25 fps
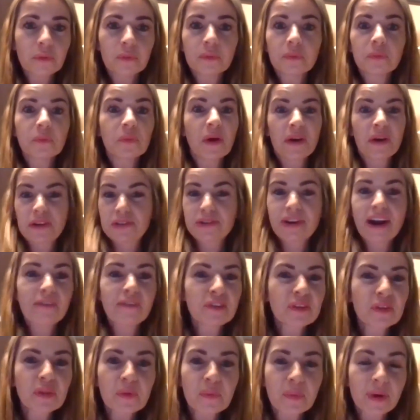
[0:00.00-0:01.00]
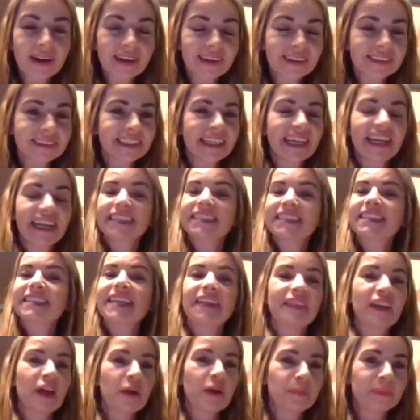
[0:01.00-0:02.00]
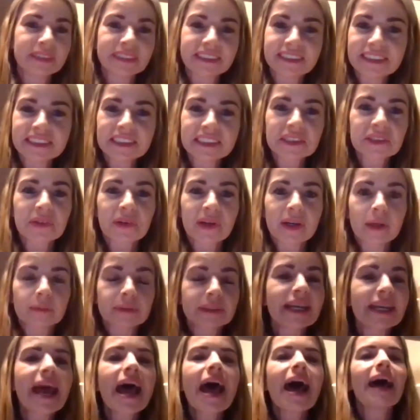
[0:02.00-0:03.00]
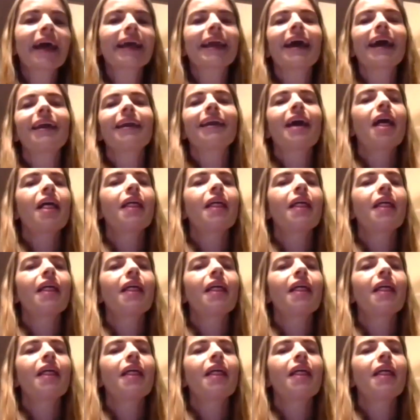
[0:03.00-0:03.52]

want to travel the world and extend their business trips, and again,